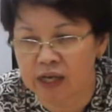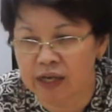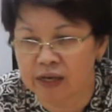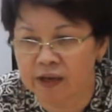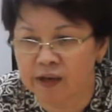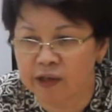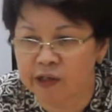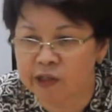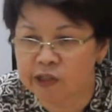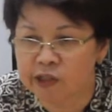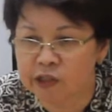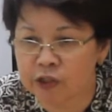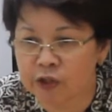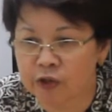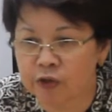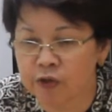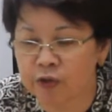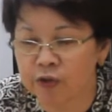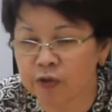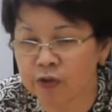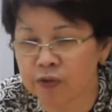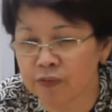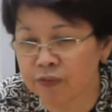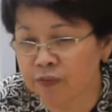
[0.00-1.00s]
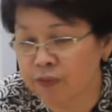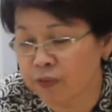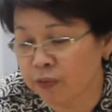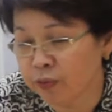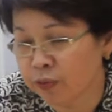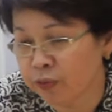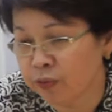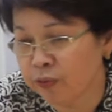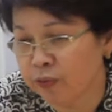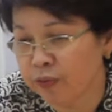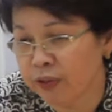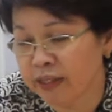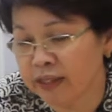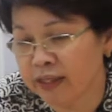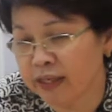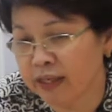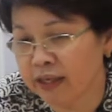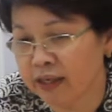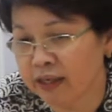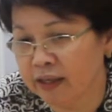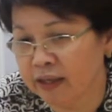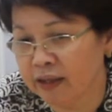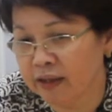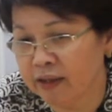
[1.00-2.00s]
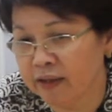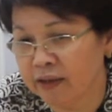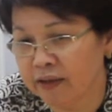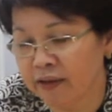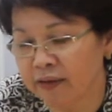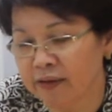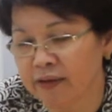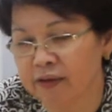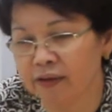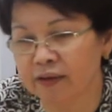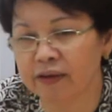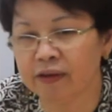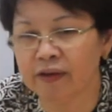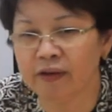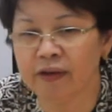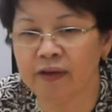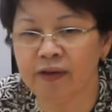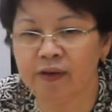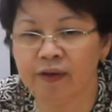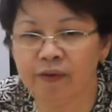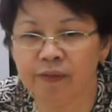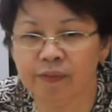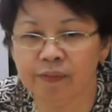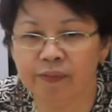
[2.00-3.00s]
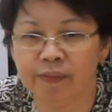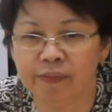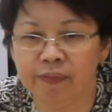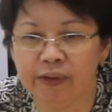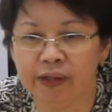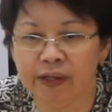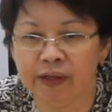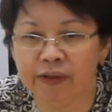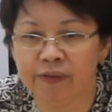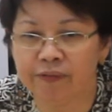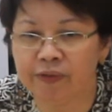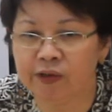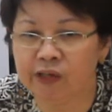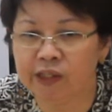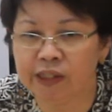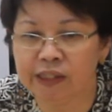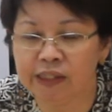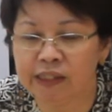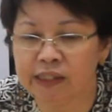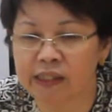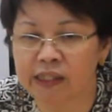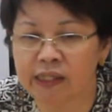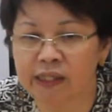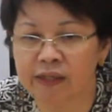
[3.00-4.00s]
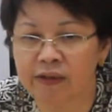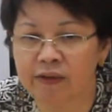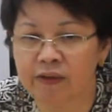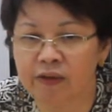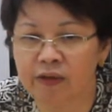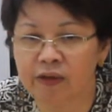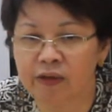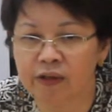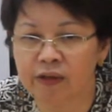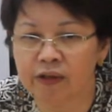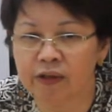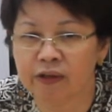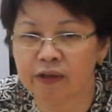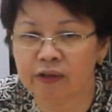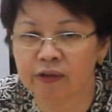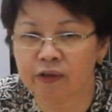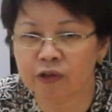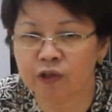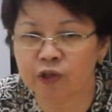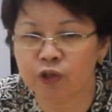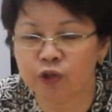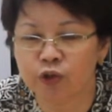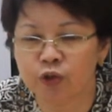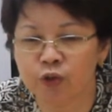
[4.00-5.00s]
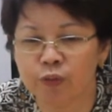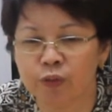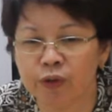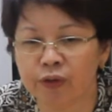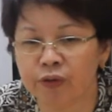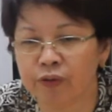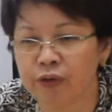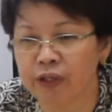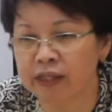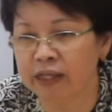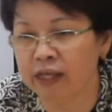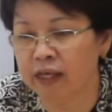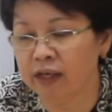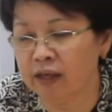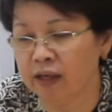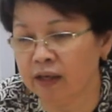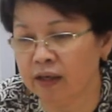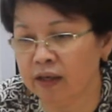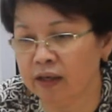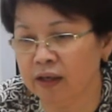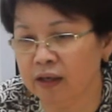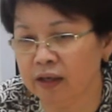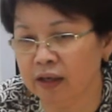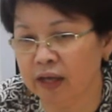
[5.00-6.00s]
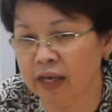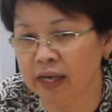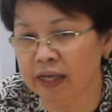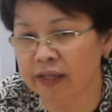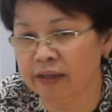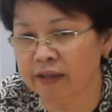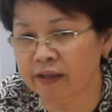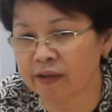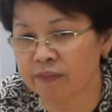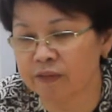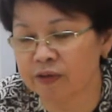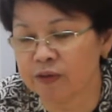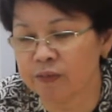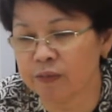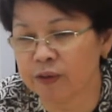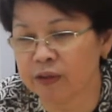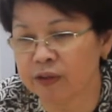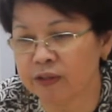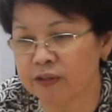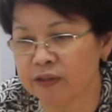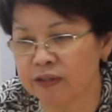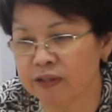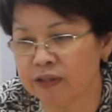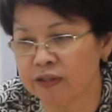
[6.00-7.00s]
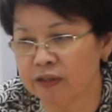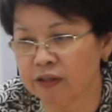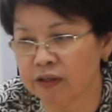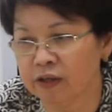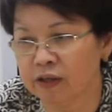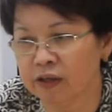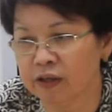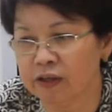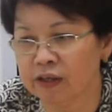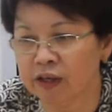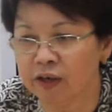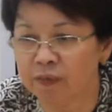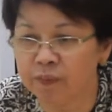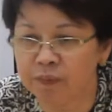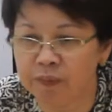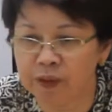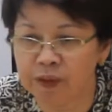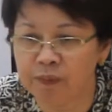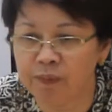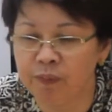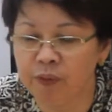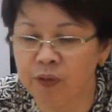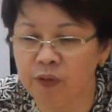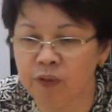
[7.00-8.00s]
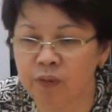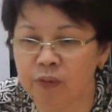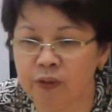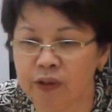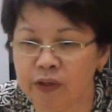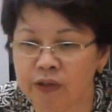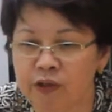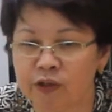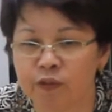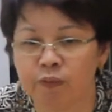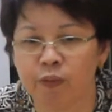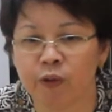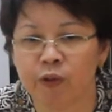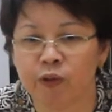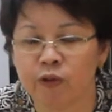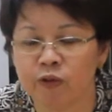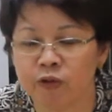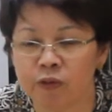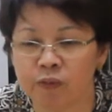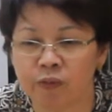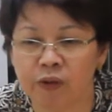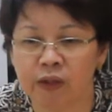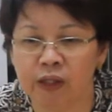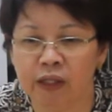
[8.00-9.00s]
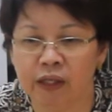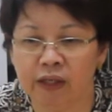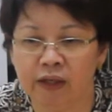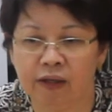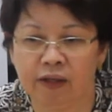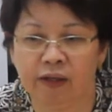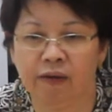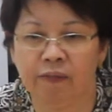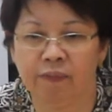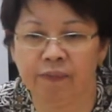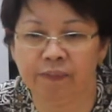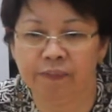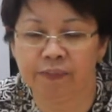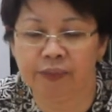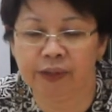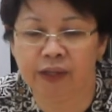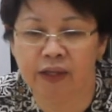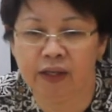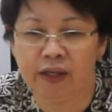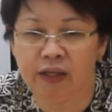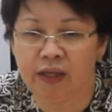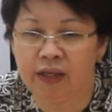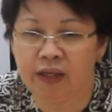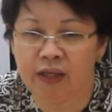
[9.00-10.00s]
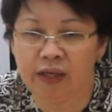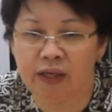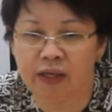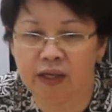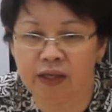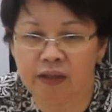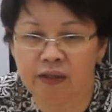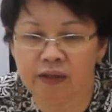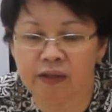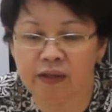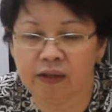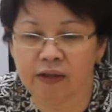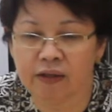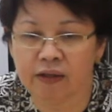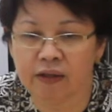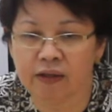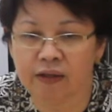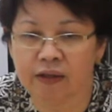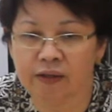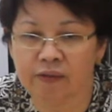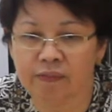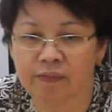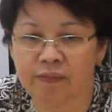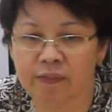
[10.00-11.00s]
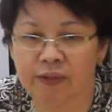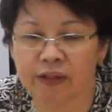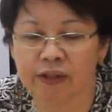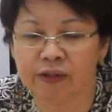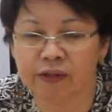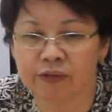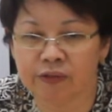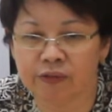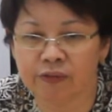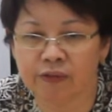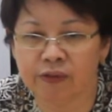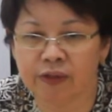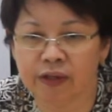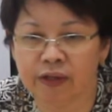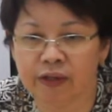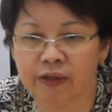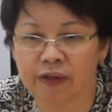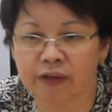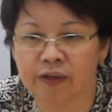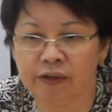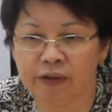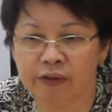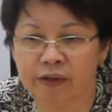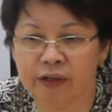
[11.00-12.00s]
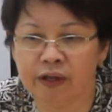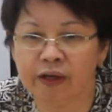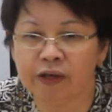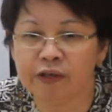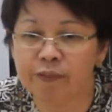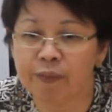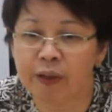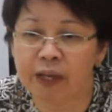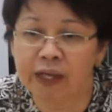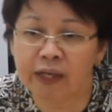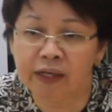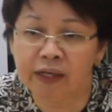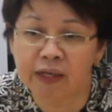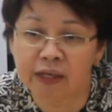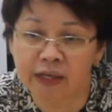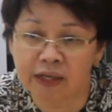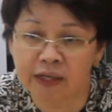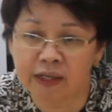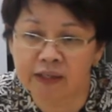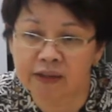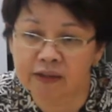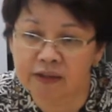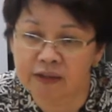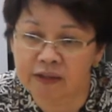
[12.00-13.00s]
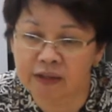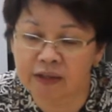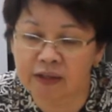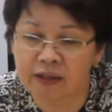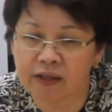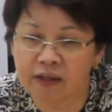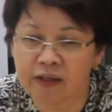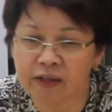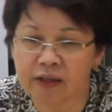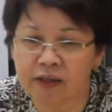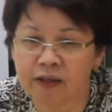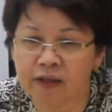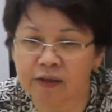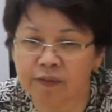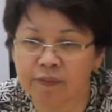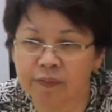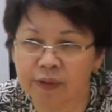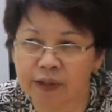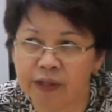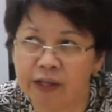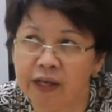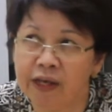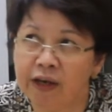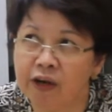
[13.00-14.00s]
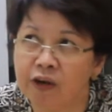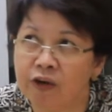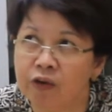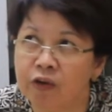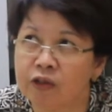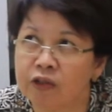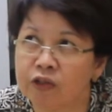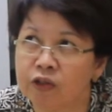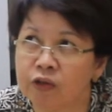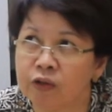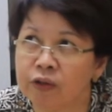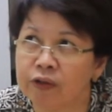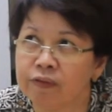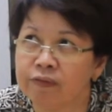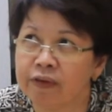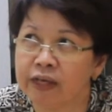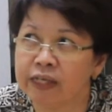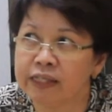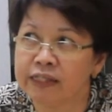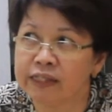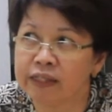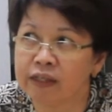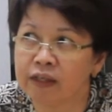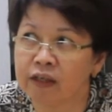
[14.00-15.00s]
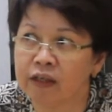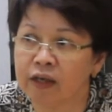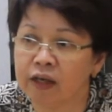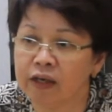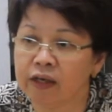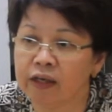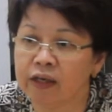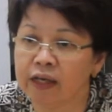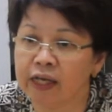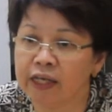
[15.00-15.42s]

also the food retail, and of course all the consumer retail items, because these are young people with disposable income, and so they are spending it, and but they are also investing a lot in